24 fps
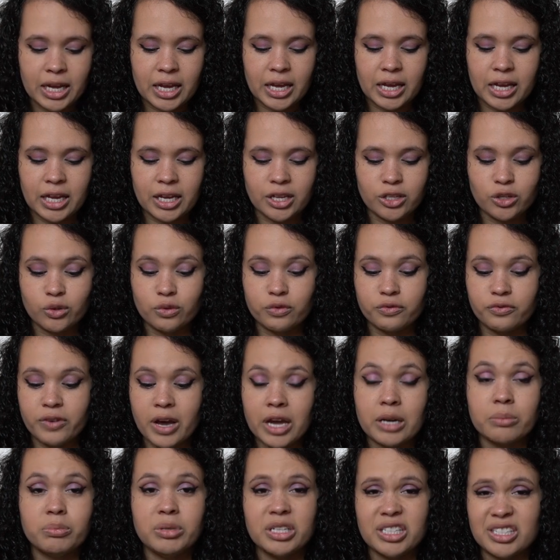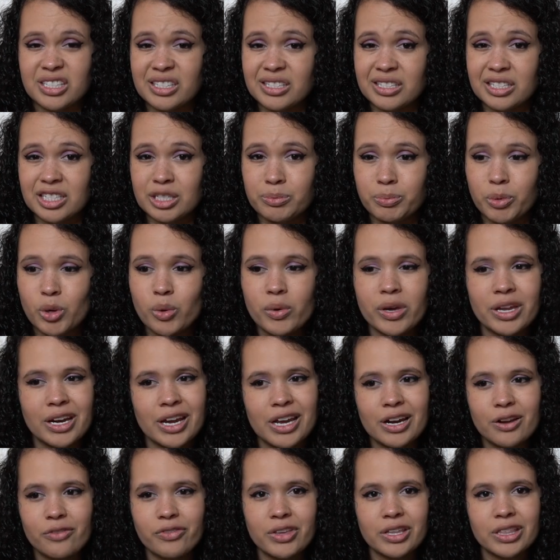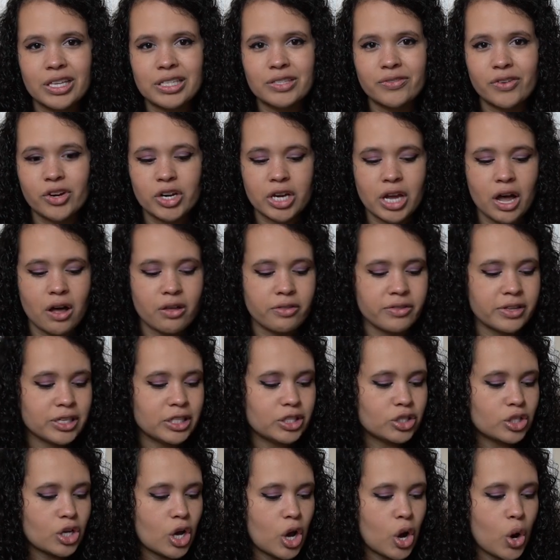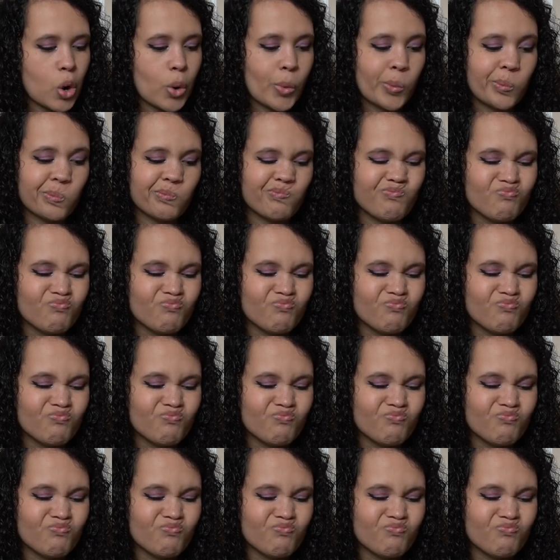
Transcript: and you'd find pieces in his poop, and I don't think that's very healthy. So,